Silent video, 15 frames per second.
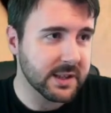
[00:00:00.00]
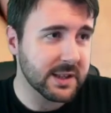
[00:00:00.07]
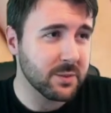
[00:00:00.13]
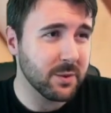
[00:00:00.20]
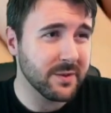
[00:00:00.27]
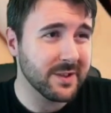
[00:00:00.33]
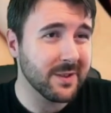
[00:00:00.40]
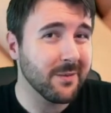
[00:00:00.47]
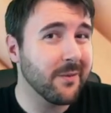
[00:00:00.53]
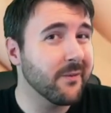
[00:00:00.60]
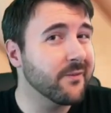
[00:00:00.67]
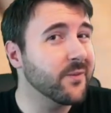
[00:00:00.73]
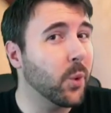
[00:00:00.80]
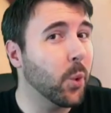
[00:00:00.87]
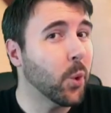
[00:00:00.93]
This one's in
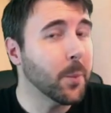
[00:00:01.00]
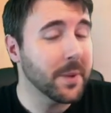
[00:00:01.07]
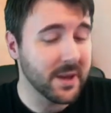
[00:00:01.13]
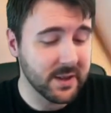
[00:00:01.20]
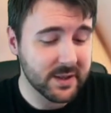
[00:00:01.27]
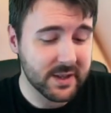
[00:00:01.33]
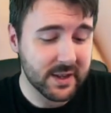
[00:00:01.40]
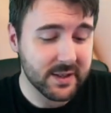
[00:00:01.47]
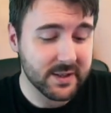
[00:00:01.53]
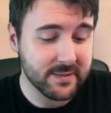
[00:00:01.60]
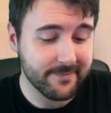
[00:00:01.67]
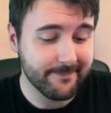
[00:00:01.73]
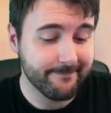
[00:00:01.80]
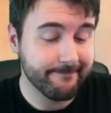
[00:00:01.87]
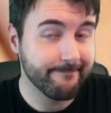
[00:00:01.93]
four pieces.
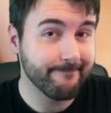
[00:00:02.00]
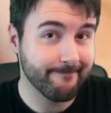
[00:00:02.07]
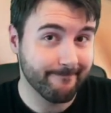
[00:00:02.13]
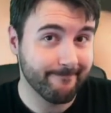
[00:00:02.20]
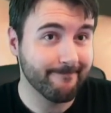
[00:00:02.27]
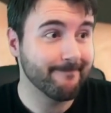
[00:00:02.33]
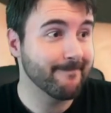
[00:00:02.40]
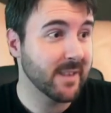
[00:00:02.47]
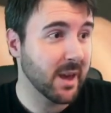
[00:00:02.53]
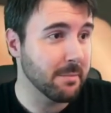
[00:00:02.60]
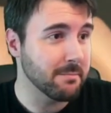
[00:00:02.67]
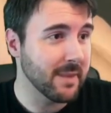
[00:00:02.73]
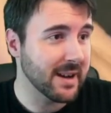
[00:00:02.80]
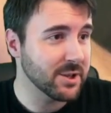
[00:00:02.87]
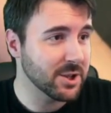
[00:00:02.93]

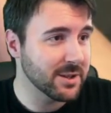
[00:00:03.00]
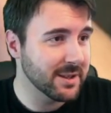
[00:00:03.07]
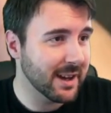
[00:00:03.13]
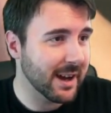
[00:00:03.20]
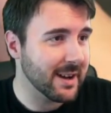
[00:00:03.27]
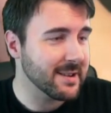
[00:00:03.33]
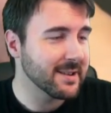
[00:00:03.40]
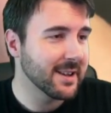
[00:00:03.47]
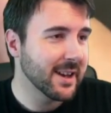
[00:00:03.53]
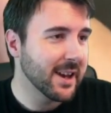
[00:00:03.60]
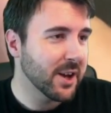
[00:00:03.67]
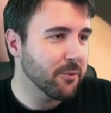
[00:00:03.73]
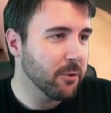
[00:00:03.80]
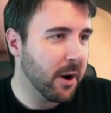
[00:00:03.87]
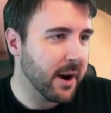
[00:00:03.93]
Imagine that.
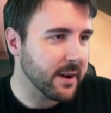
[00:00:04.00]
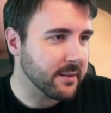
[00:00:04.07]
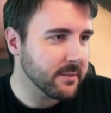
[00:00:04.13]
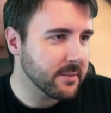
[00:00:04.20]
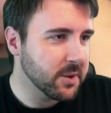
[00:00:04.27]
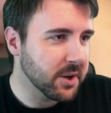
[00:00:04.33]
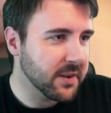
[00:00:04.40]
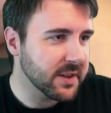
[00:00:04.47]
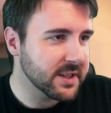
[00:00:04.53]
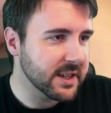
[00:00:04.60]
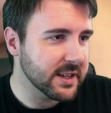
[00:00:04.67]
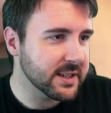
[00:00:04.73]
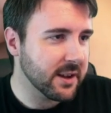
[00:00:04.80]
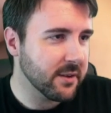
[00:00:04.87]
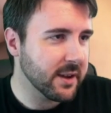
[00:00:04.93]
Right, look at the
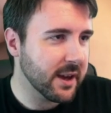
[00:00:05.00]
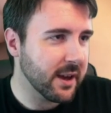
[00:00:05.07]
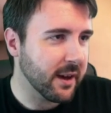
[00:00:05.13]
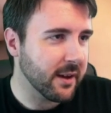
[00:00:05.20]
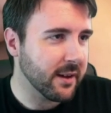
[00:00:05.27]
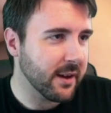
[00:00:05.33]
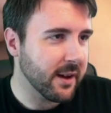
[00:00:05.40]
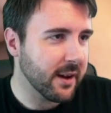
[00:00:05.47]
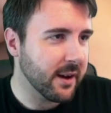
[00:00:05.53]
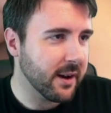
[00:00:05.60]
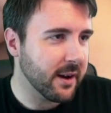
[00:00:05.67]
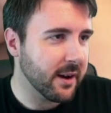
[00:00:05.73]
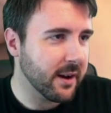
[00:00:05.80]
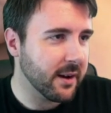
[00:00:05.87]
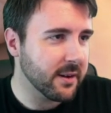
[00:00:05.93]
detail here.
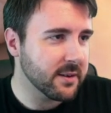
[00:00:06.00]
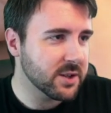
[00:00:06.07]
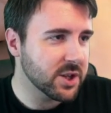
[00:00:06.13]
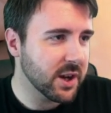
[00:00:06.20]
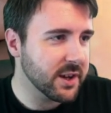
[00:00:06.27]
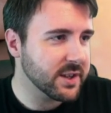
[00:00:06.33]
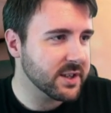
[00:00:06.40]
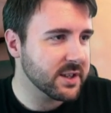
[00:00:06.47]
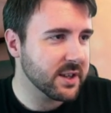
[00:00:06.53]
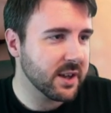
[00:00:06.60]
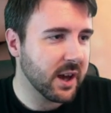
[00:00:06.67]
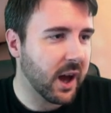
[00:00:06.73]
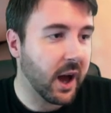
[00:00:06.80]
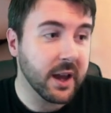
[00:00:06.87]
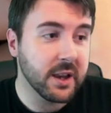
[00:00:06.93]
I
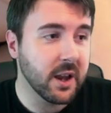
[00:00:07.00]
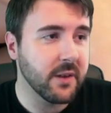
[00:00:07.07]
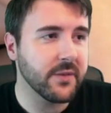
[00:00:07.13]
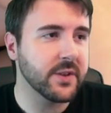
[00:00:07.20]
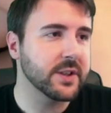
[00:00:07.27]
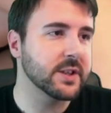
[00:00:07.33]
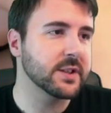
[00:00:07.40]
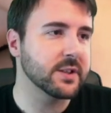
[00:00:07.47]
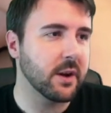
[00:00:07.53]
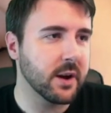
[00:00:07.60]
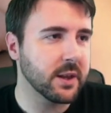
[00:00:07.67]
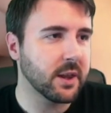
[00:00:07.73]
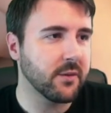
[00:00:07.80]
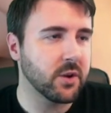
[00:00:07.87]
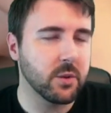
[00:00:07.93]
love the
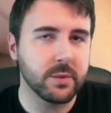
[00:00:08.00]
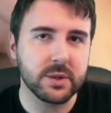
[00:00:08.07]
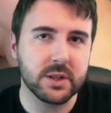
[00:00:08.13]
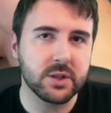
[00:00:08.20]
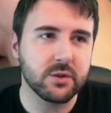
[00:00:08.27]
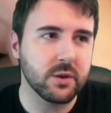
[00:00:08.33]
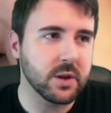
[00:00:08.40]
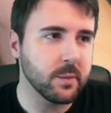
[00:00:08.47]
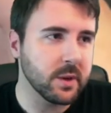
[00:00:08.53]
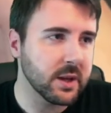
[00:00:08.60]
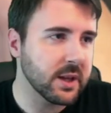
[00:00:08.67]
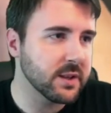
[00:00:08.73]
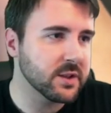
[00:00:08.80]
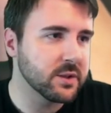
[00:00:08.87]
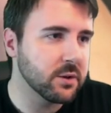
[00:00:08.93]
design they've gone with these treemen.
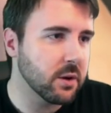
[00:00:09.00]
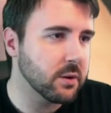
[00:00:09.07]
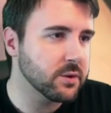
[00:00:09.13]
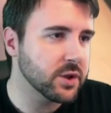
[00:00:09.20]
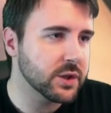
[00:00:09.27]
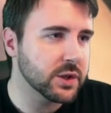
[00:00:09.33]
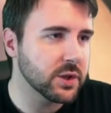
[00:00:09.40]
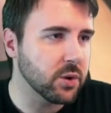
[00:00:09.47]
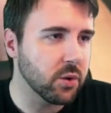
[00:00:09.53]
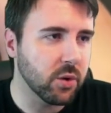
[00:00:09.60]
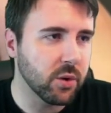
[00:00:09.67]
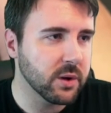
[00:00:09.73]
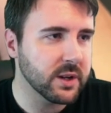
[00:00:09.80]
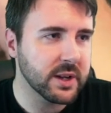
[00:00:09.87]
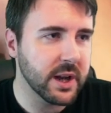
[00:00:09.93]
It's not just an
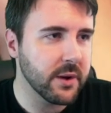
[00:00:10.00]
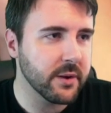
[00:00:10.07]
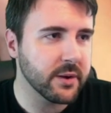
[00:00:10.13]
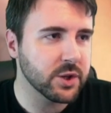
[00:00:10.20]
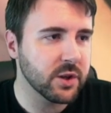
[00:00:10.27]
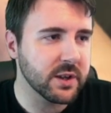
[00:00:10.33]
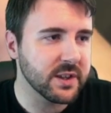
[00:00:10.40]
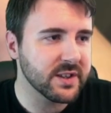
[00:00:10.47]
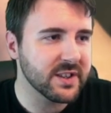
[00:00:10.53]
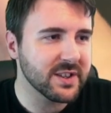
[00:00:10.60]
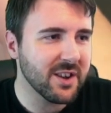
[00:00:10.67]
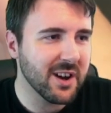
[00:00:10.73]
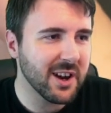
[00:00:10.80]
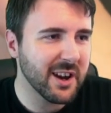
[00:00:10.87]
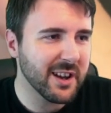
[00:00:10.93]
ordinary tree. This is
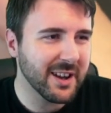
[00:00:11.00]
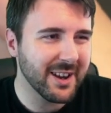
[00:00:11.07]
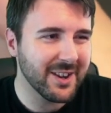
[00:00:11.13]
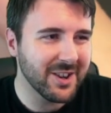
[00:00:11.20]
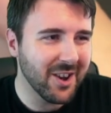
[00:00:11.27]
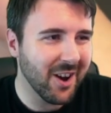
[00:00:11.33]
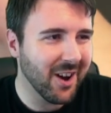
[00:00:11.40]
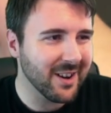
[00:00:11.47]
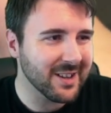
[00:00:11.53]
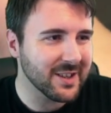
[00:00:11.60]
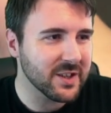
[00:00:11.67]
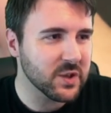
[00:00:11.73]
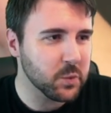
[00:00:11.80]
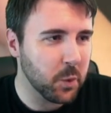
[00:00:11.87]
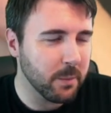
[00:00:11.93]
kind of like a gnarly
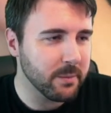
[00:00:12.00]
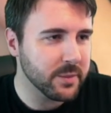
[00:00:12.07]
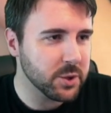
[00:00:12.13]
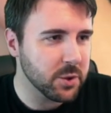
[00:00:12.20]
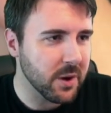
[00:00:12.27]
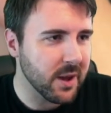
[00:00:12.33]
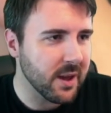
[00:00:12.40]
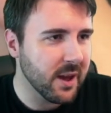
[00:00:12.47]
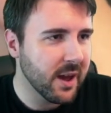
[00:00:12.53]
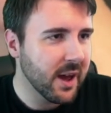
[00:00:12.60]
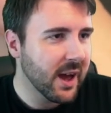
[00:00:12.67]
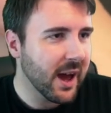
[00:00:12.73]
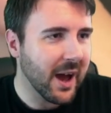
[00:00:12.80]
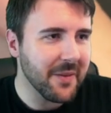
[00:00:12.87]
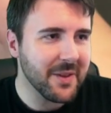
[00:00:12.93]
swamp tree.
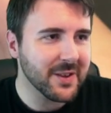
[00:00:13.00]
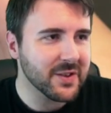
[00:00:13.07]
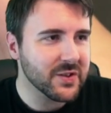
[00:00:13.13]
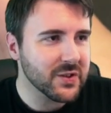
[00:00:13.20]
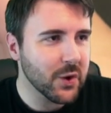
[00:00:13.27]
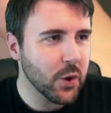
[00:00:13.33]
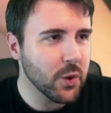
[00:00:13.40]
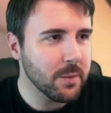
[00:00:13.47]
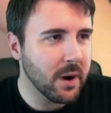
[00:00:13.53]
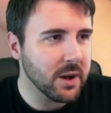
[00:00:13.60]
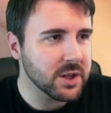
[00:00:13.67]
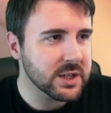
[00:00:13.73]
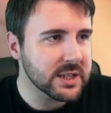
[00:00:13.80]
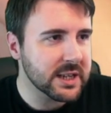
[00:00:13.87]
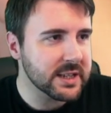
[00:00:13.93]
And there's so
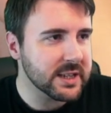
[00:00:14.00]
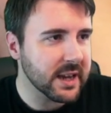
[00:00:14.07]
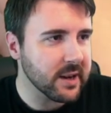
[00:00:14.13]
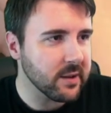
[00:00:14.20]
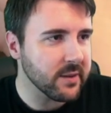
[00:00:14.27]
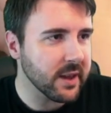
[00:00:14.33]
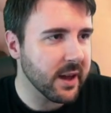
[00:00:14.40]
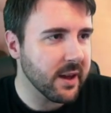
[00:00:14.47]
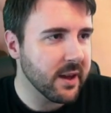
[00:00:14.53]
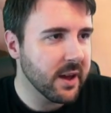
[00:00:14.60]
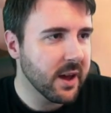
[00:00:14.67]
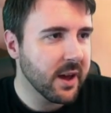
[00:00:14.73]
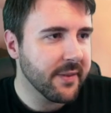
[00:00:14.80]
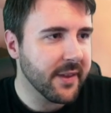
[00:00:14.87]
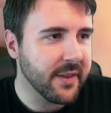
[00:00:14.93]
much detail on there.
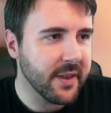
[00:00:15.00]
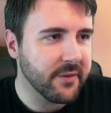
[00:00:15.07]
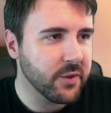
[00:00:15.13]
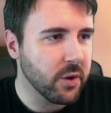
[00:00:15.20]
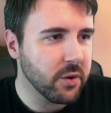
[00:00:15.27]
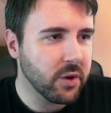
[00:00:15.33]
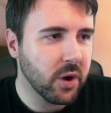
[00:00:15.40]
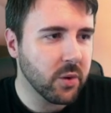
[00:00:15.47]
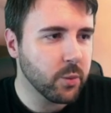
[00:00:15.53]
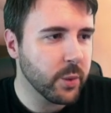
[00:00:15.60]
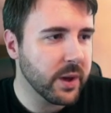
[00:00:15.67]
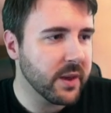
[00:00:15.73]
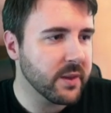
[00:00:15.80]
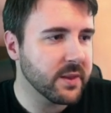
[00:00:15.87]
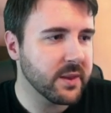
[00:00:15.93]
Like, they've not gone
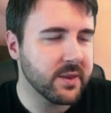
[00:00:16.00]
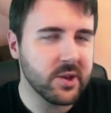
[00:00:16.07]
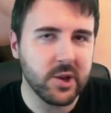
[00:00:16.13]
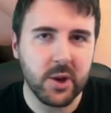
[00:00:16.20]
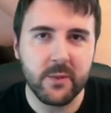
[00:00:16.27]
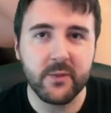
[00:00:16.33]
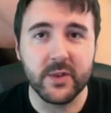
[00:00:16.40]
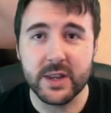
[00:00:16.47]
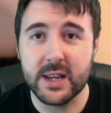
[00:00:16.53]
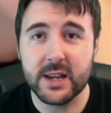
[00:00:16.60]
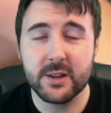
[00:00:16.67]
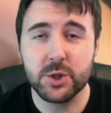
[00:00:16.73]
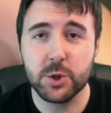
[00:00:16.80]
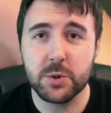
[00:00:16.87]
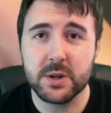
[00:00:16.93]
with, you know,
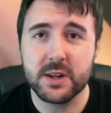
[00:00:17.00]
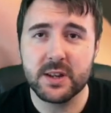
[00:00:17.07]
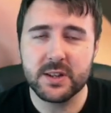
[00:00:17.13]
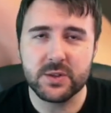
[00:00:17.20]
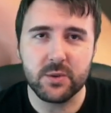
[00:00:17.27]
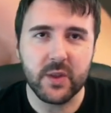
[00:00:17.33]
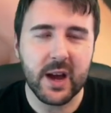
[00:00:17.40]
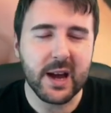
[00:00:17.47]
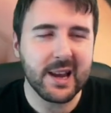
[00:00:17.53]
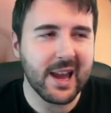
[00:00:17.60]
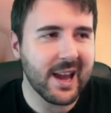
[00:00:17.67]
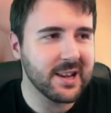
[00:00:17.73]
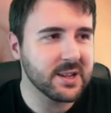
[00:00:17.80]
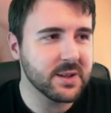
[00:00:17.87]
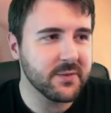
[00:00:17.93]
vanilla trees or that
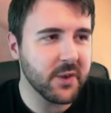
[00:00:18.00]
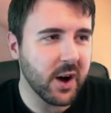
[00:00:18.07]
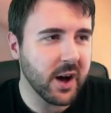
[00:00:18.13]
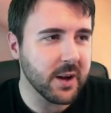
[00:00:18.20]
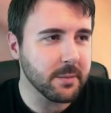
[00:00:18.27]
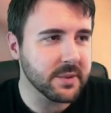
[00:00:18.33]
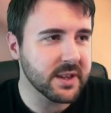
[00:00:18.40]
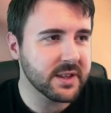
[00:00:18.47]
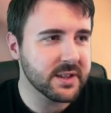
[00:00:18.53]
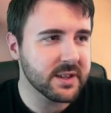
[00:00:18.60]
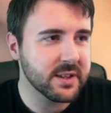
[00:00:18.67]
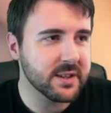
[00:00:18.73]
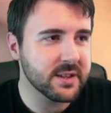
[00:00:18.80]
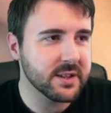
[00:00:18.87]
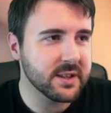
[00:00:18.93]
Ent vibe. This
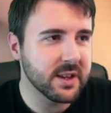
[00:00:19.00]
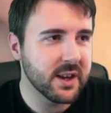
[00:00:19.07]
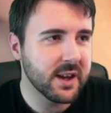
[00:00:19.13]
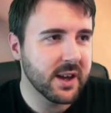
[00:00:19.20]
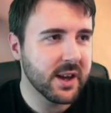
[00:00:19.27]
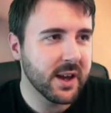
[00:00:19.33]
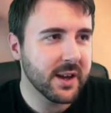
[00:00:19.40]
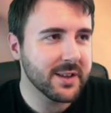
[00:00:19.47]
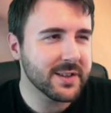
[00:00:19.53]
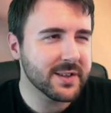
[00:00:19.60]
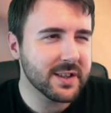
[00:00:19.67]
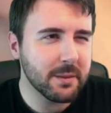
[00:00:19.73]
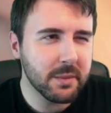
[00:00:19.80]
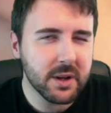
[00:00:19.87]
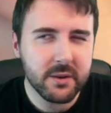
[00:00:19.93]
is
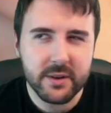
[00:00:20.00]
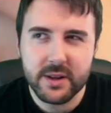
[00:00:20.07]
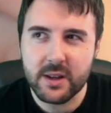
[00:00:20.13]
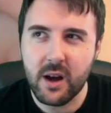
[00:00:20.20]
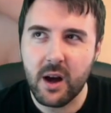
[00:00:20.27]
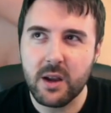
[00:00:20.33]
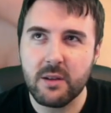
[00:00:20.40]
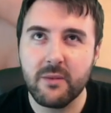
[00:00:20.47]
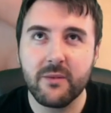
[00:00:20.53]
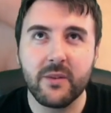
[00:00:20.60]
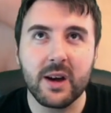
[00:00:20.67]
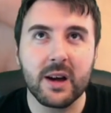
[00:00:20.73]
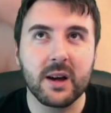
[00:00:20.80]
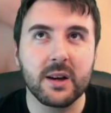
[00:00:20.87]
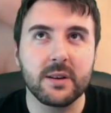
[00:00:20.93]
similar in kind of
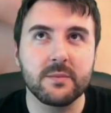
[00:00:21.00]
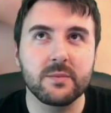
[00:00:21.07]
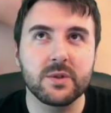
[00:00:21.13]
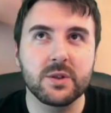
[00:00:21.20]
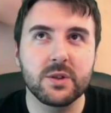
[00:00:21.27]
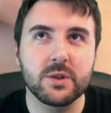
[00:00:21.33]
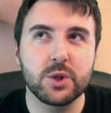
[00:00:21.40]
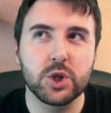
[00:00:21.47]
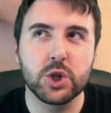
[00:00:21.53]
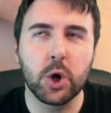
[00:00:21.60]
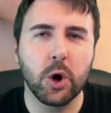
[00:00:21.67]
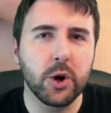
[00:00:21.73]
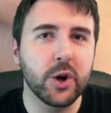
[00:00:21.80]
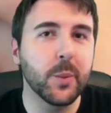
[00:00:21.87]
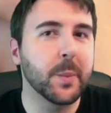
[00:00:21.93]

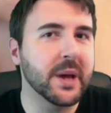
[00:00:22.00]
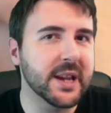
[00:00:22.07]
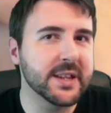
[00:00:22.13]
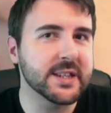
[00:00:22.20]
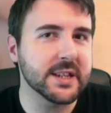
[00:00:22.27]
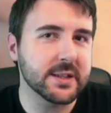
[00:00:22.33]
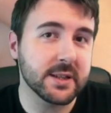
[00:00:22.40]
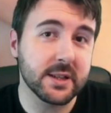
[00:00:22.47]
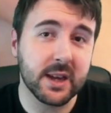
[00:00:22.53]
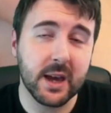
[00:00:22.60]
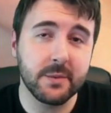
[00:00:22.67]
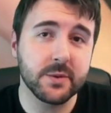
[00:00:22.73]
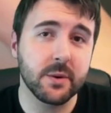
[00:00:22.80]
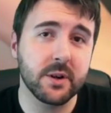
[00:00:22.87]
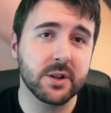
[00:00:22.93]
chunkability to the
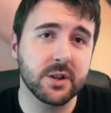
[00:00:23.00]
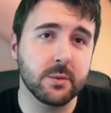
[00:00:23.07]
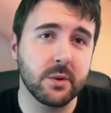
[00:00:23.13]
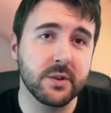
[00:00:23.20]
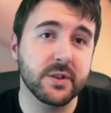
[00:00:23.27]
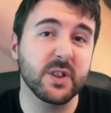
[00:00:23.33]
Games Workshop ones.